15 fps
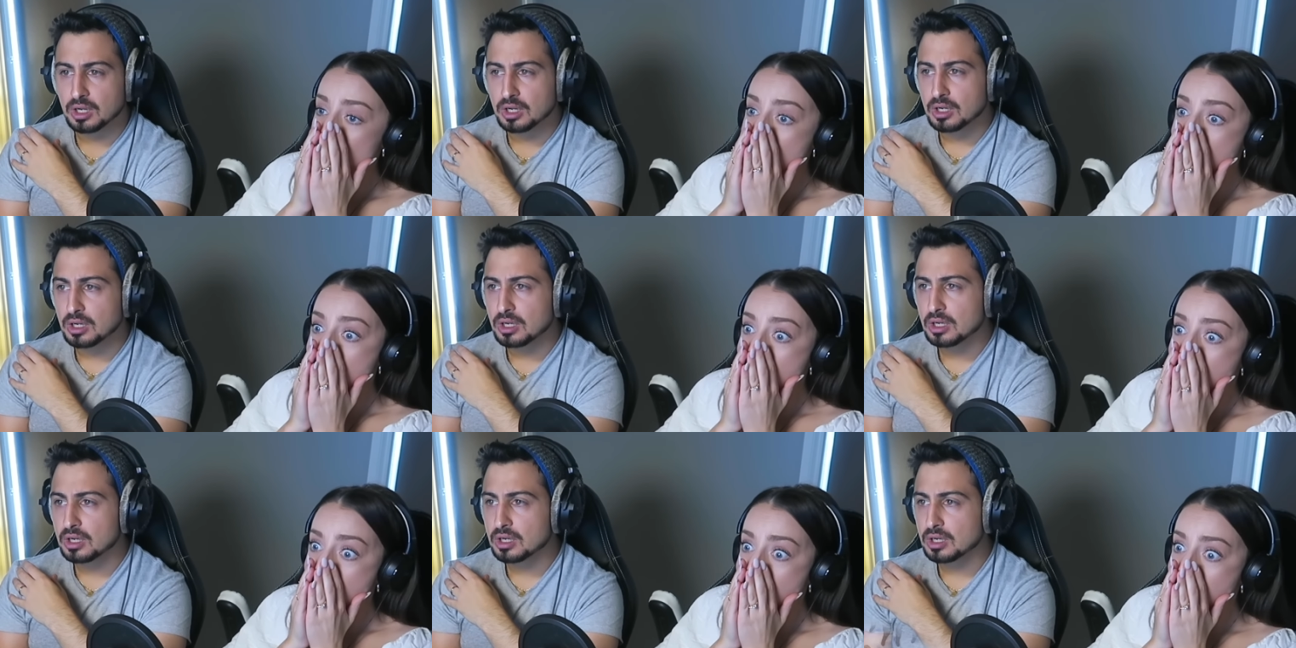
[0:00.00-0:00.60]

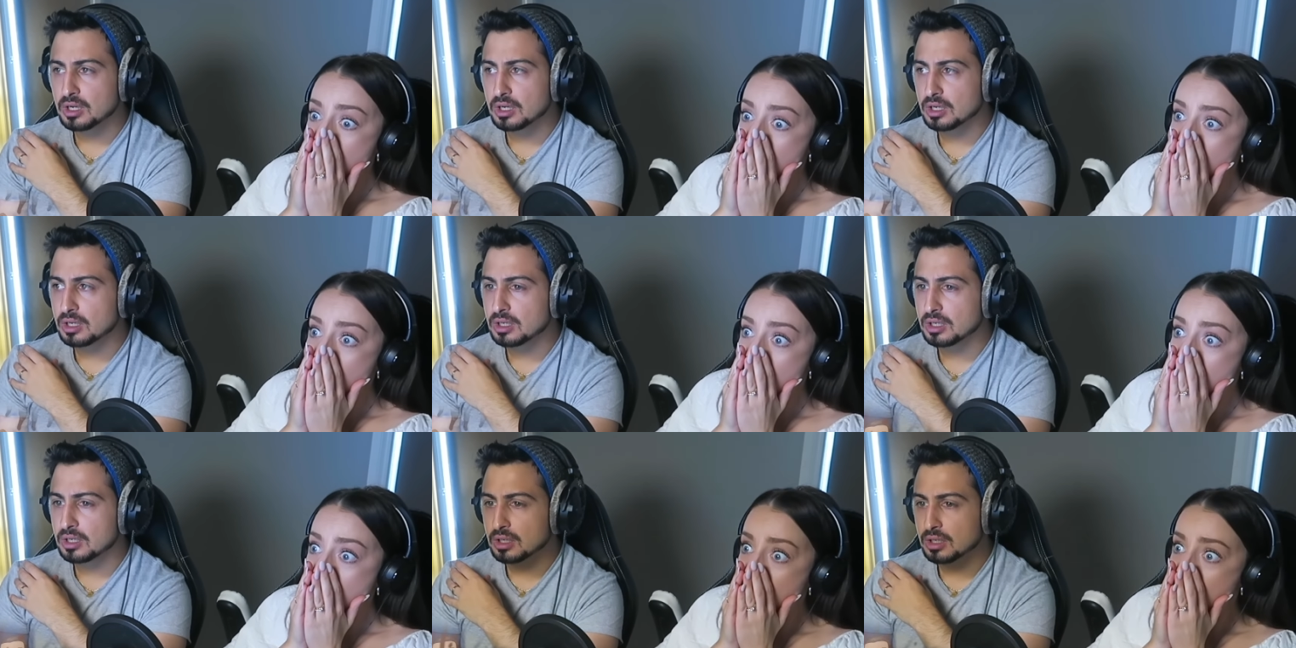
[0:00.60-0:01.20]

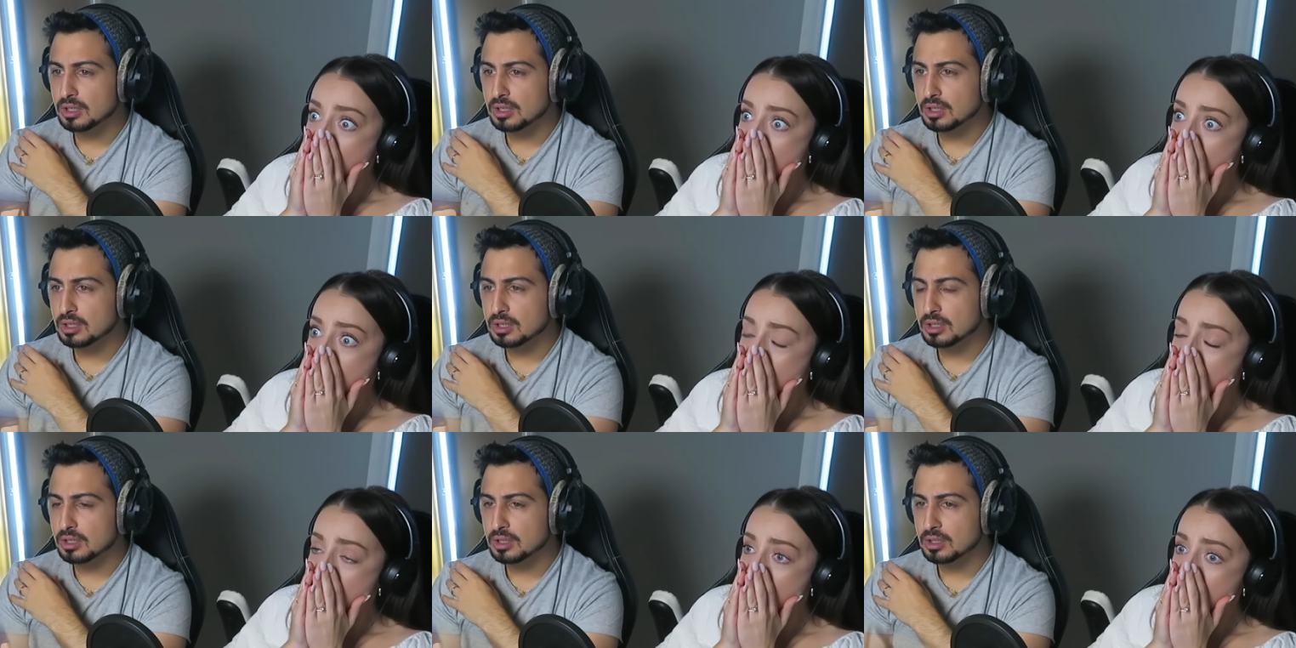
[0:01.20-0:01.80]

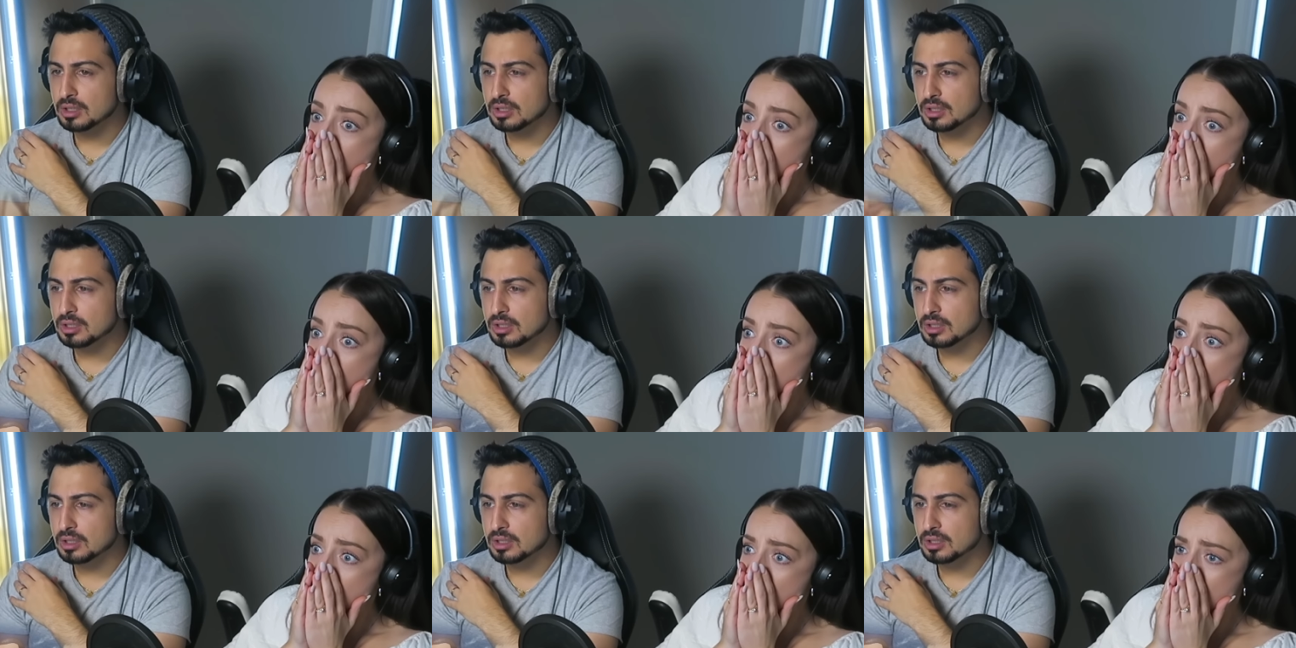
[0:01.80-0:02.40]

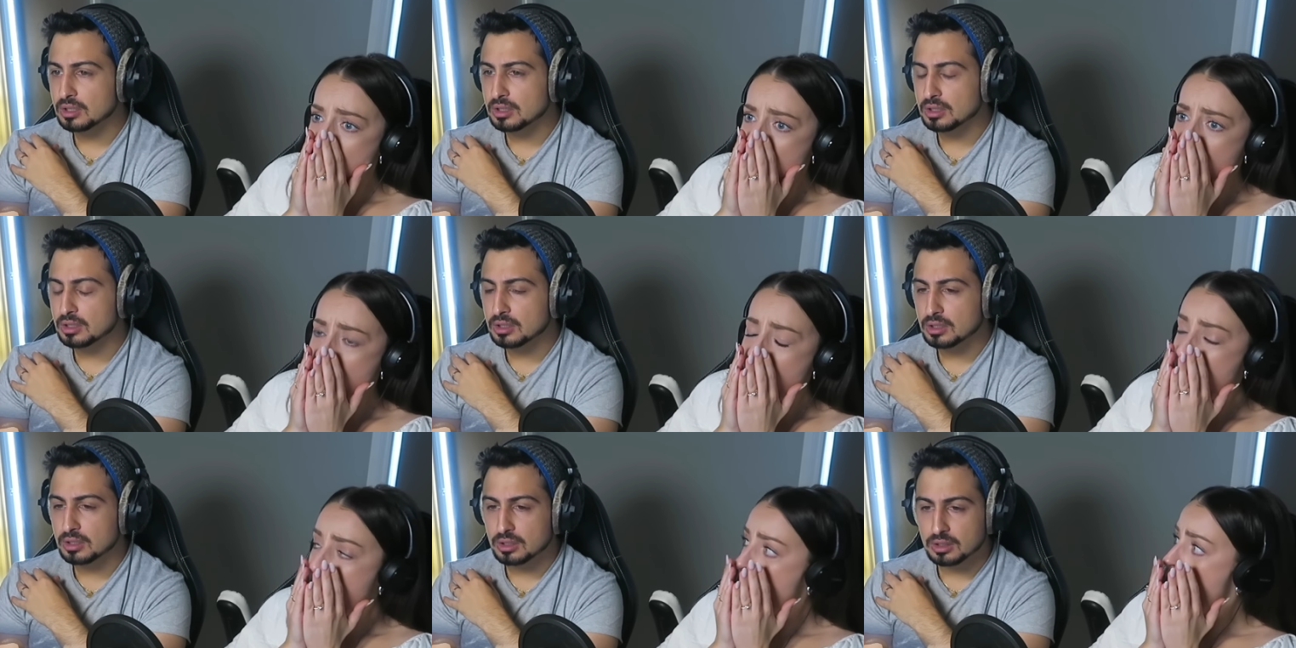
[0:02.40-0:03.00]

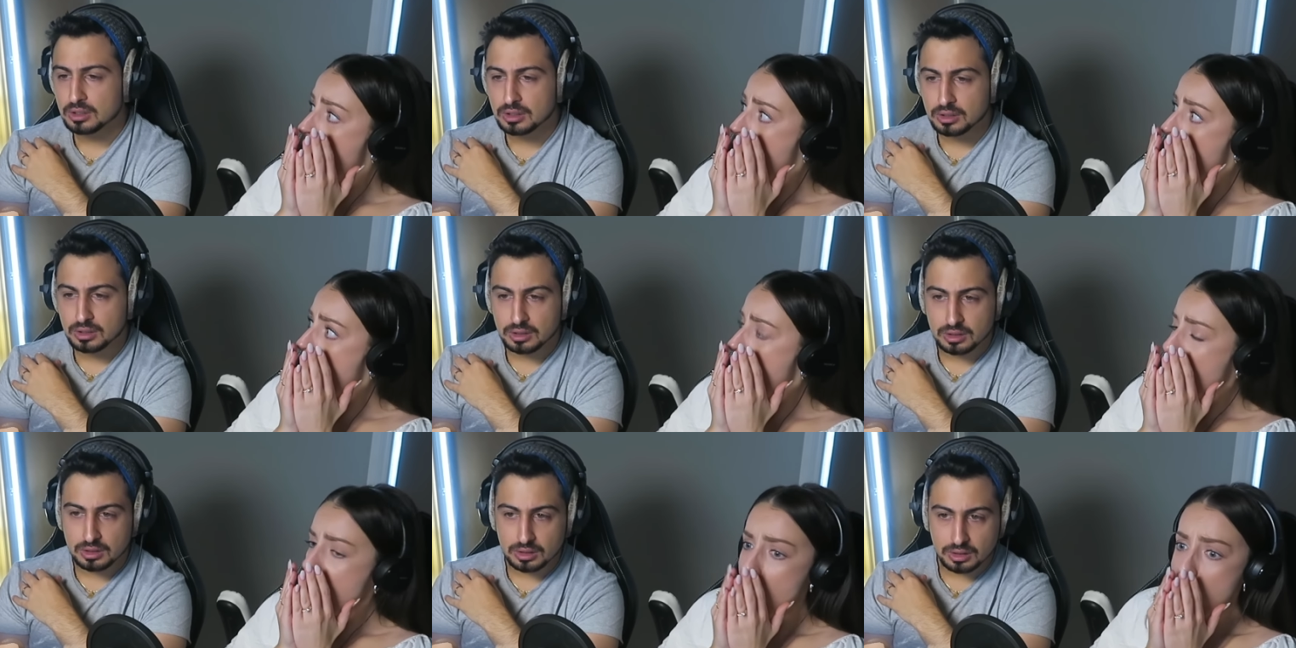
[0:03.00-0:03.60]

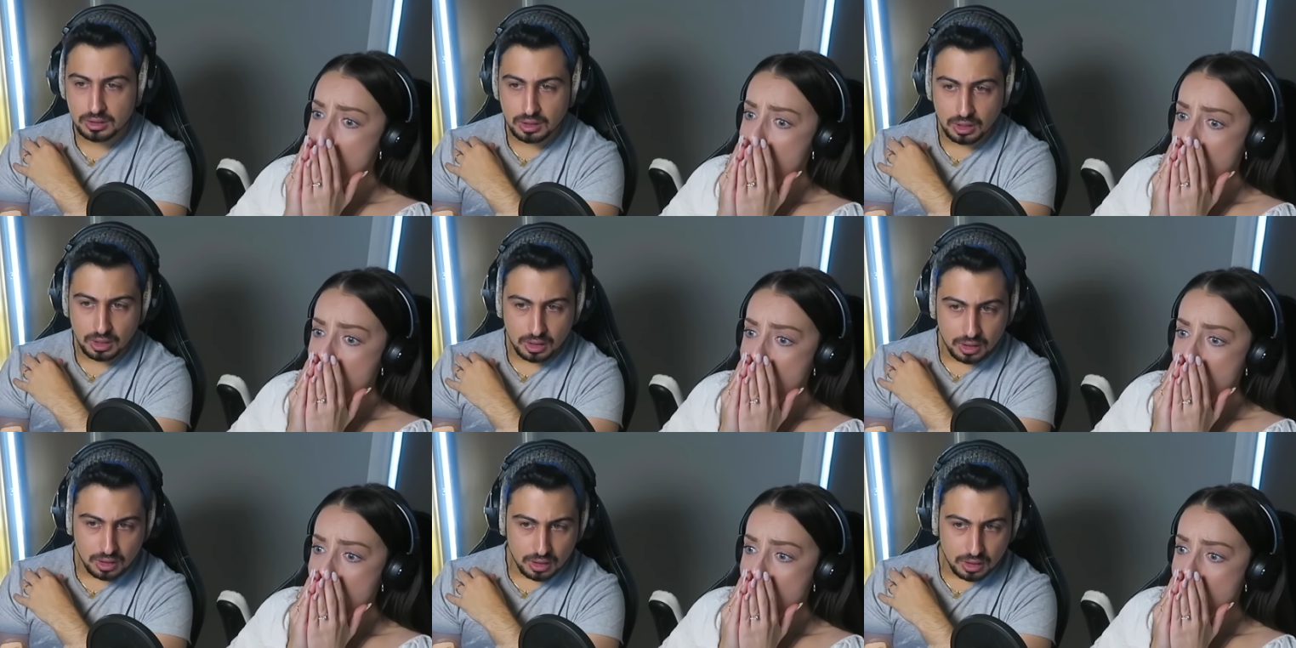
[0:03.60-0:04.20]

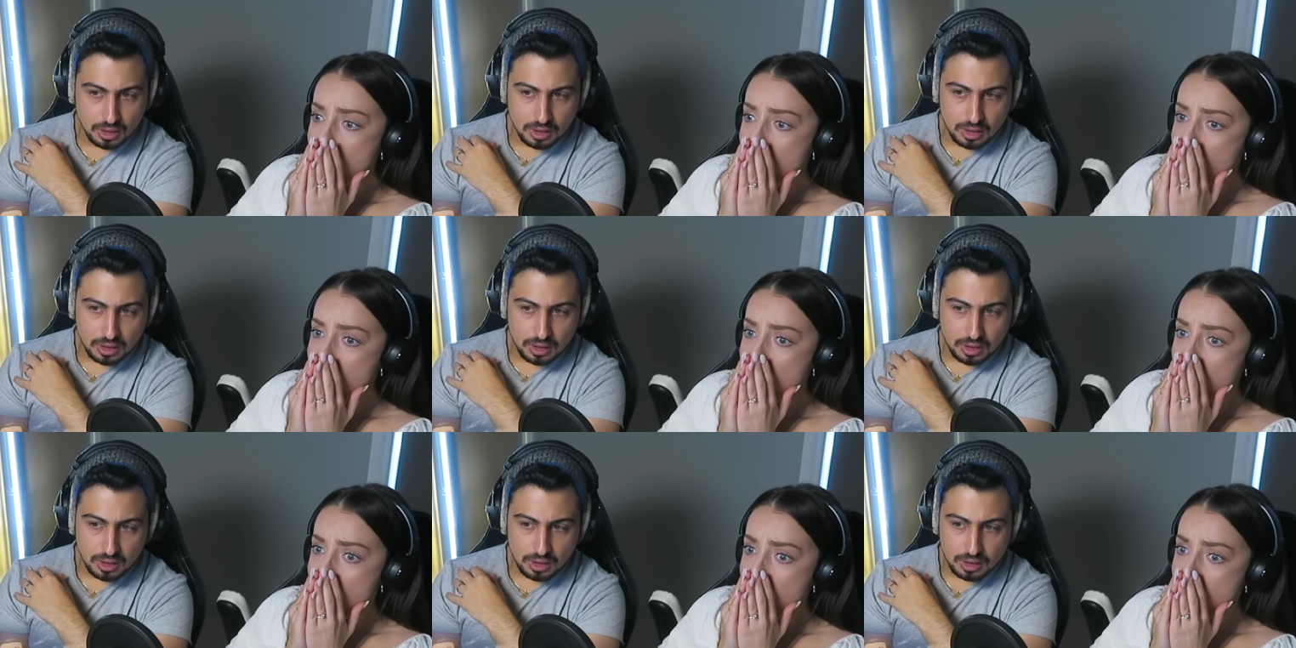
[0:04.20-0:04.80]

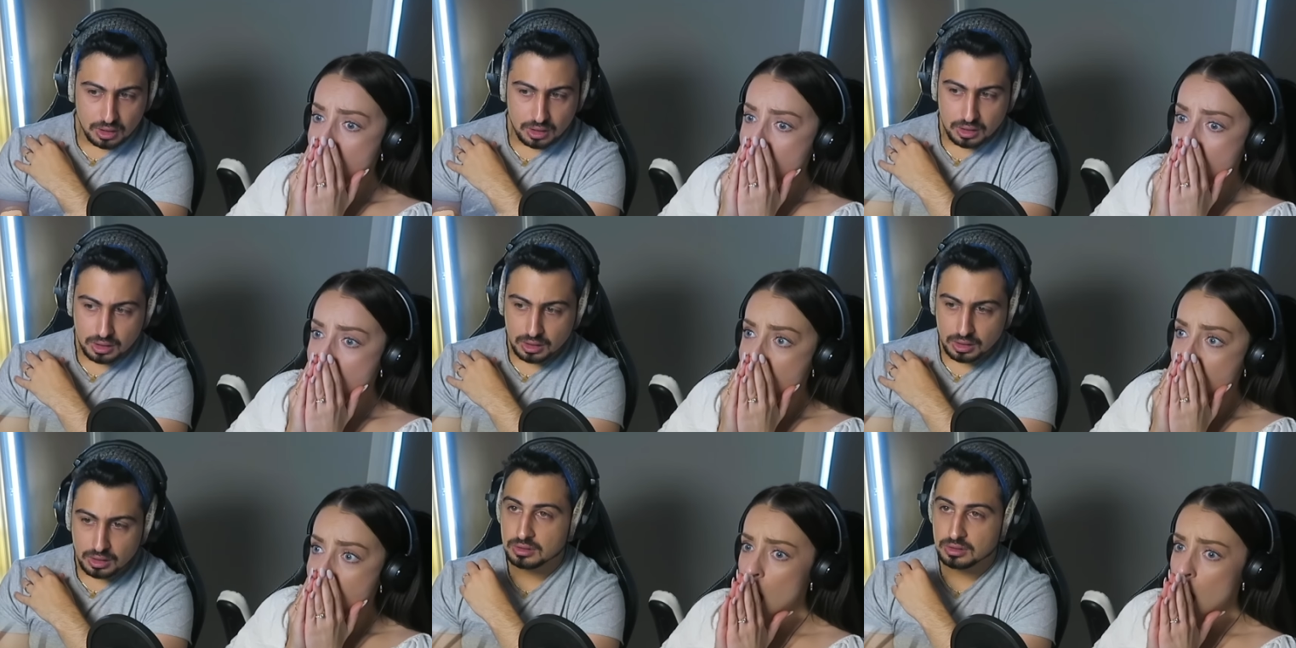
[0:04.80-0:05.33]
(silence)